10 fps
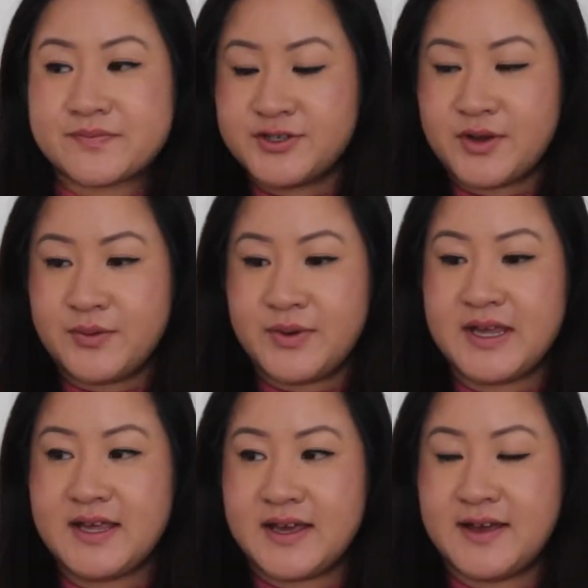So
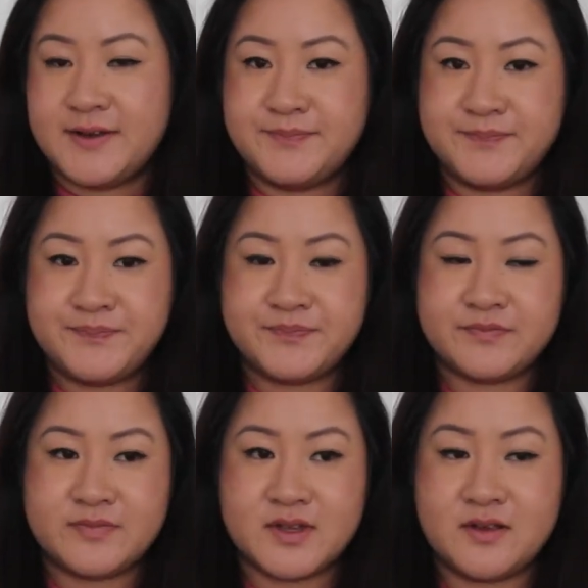we then
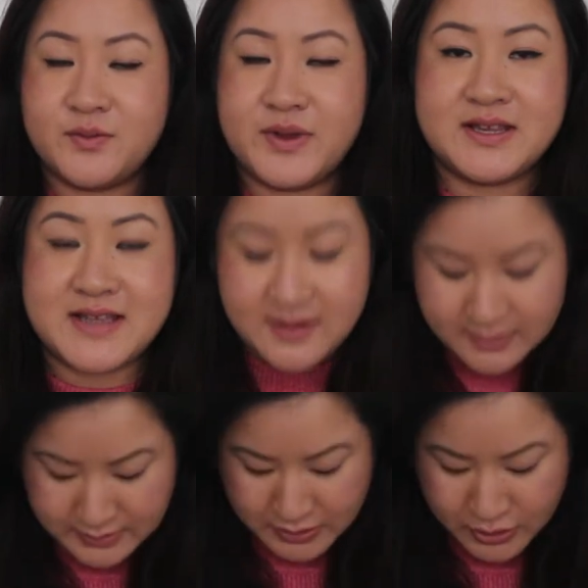
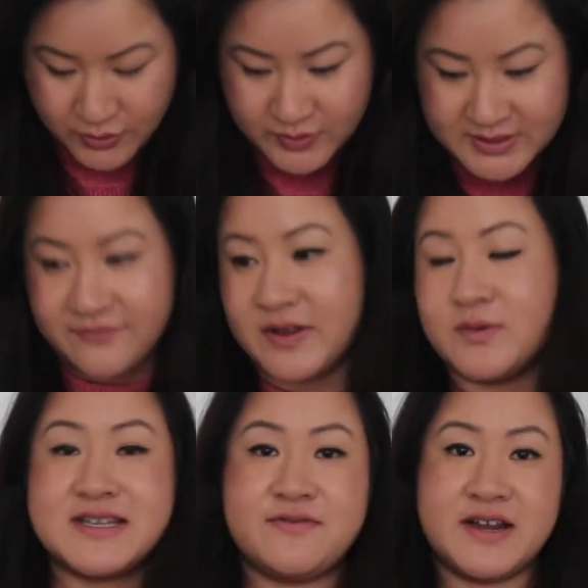knew something
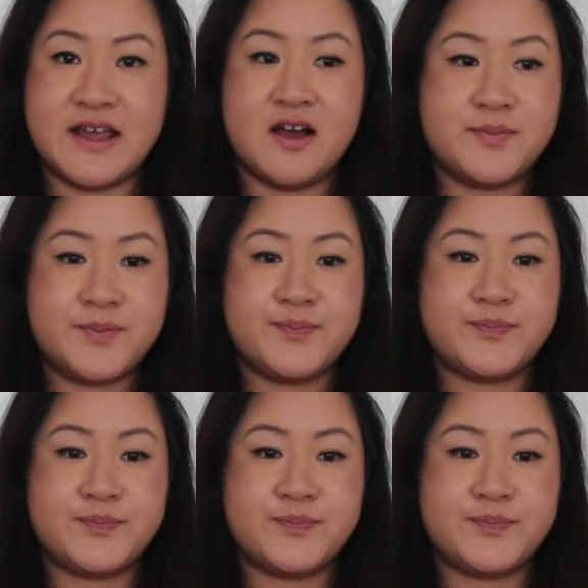was definitely up.